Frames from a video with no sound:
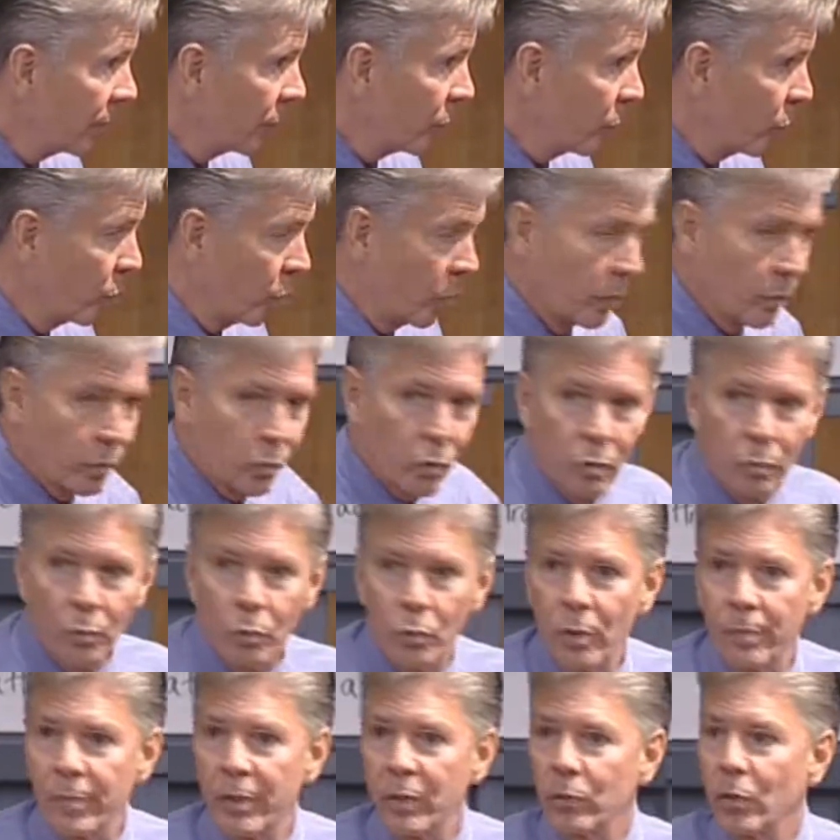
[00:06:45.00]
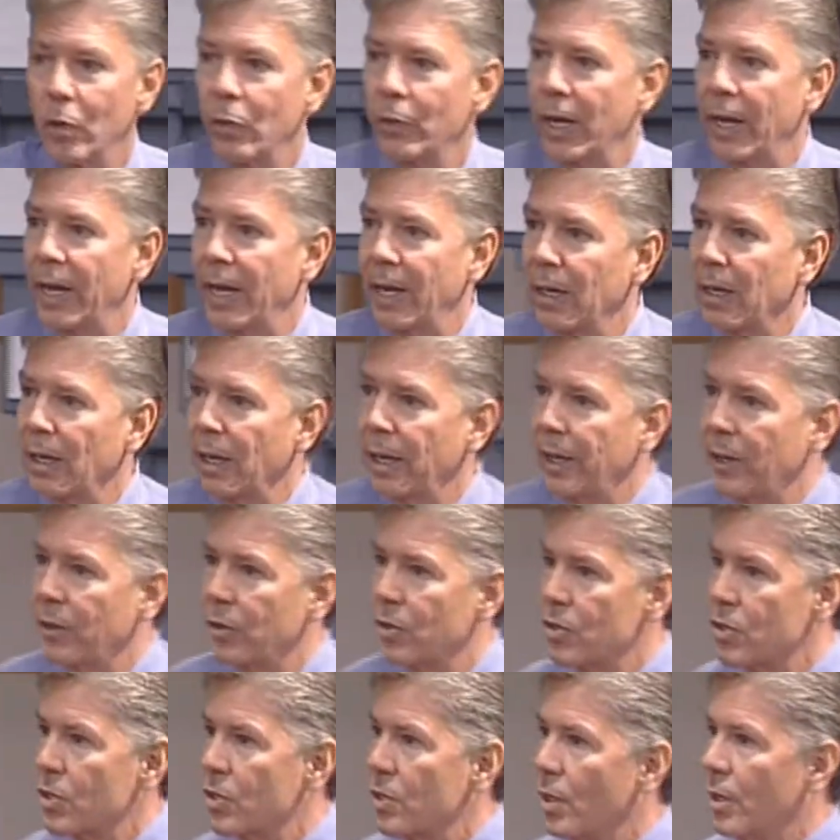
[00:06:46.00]
One woman wrote Ann
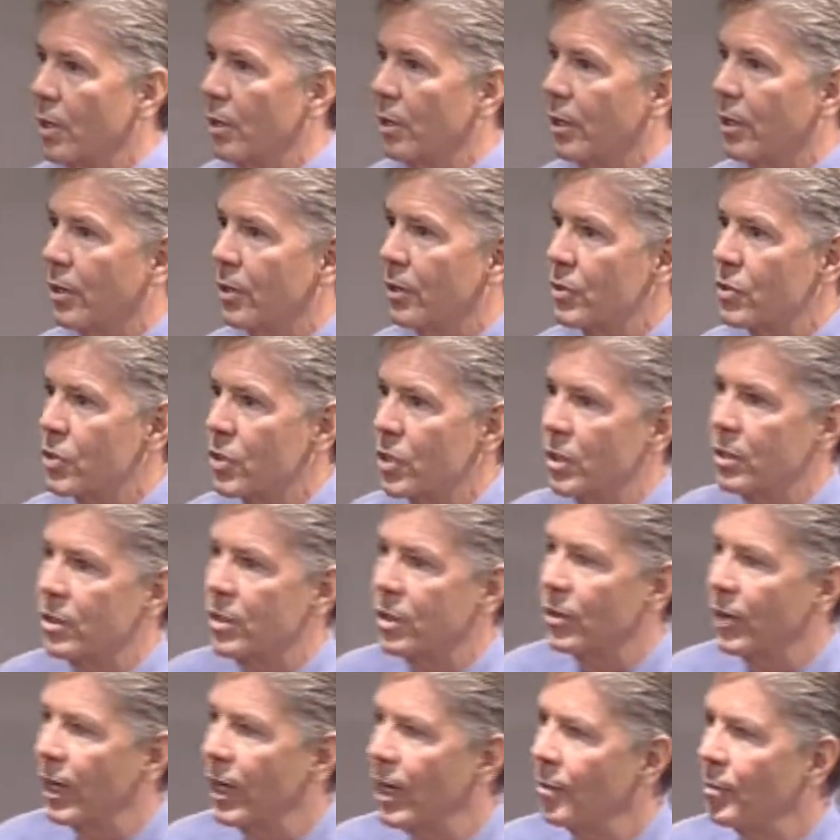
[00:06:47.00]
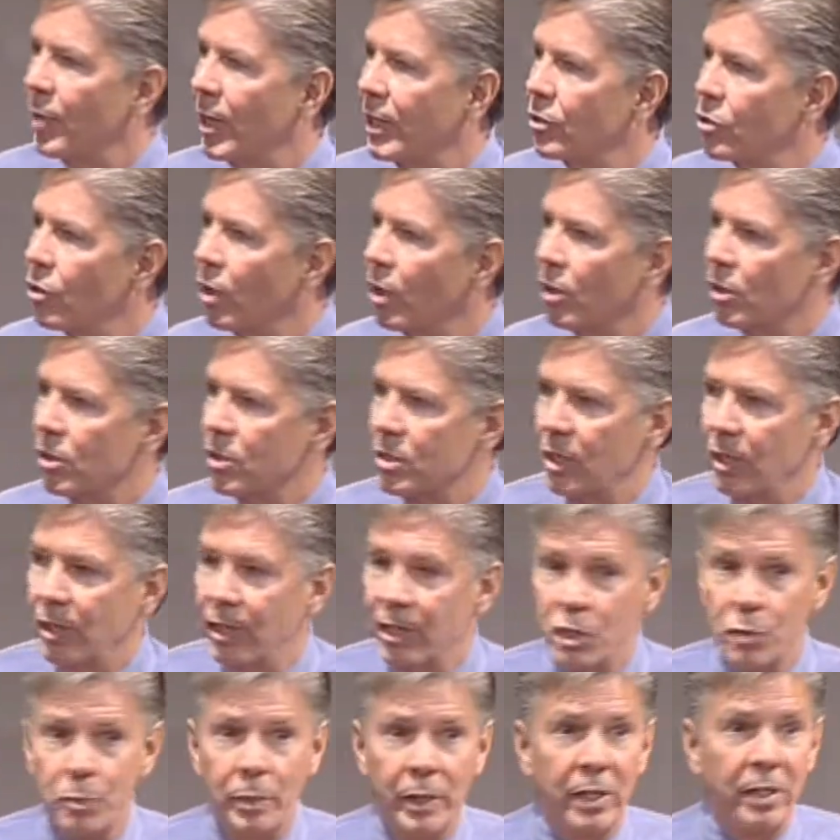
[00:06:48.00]
Landers a letter and said, "Dear Ann, my daughter is a
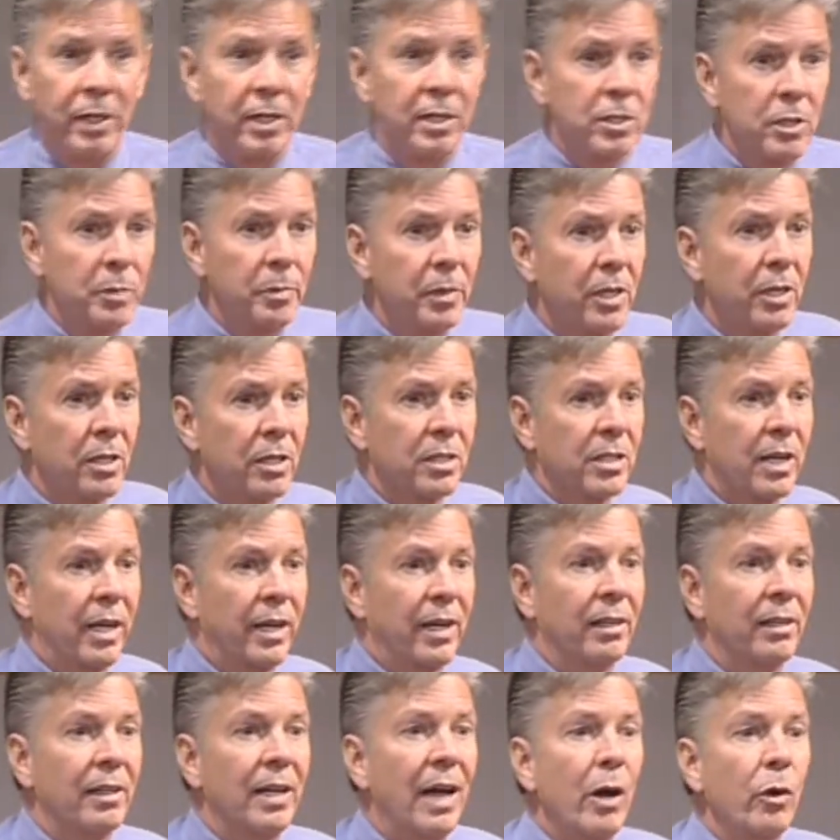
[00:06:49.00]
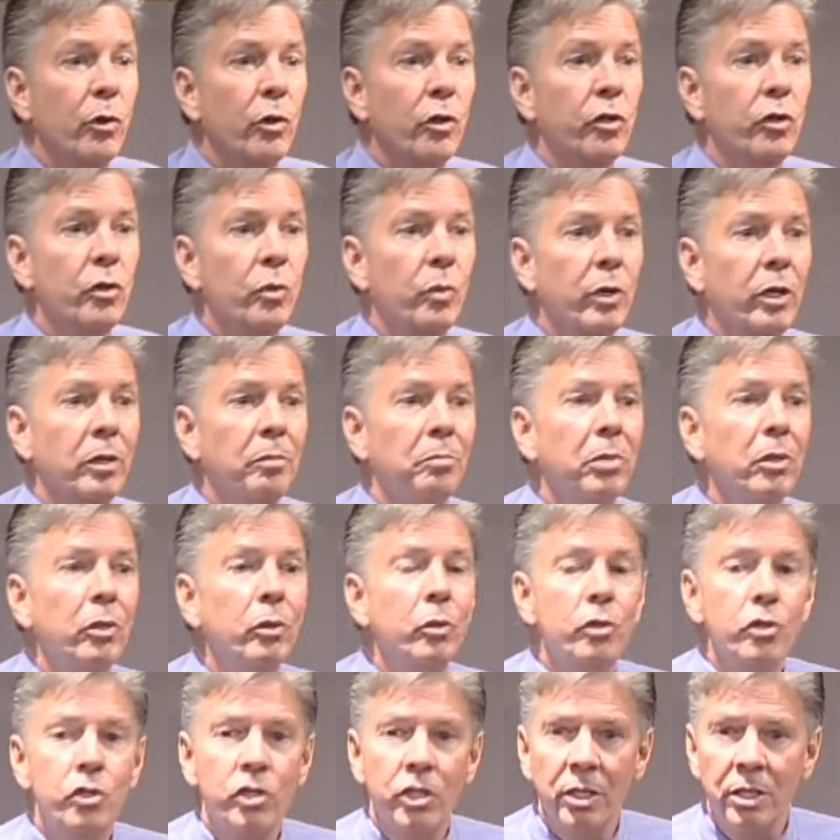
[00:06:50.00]
lesbian. Is it because I allowed her to wear
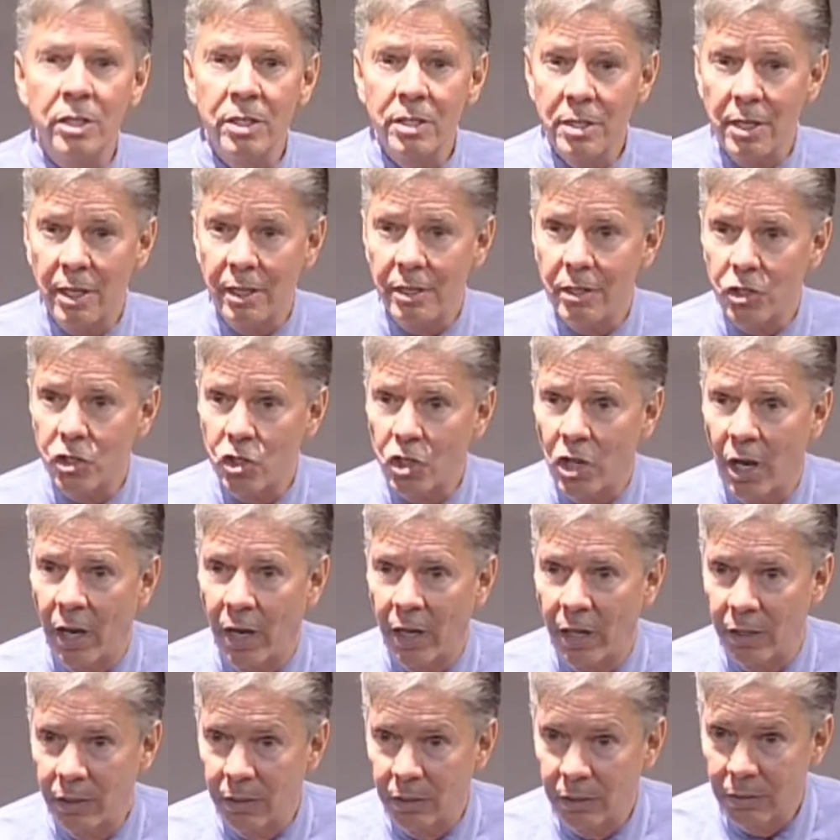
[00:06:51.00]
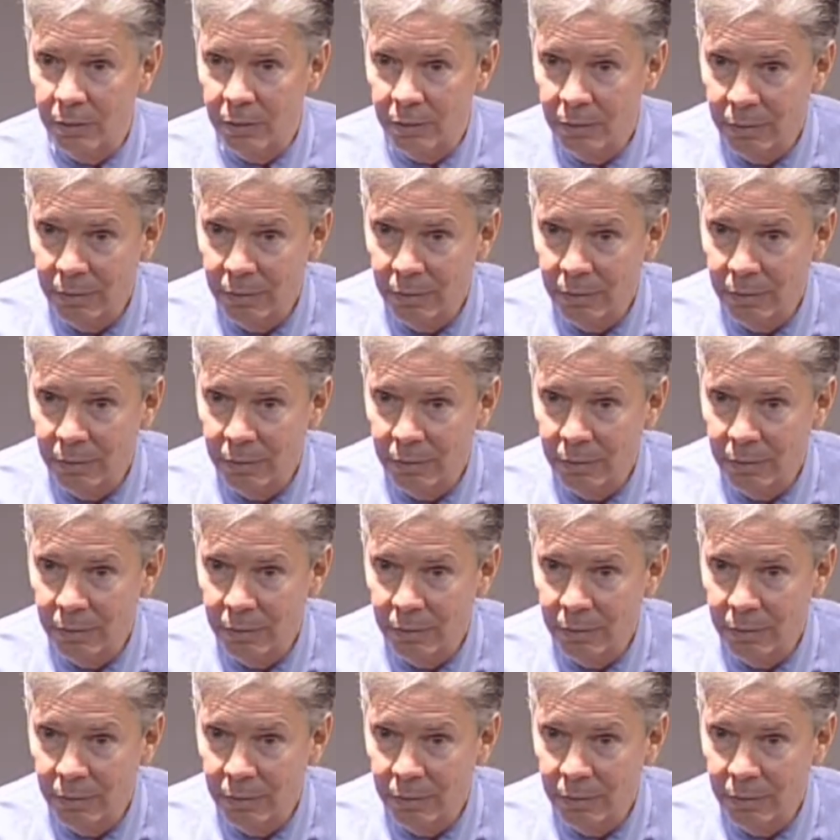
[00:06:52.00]
blue jeans as a child?"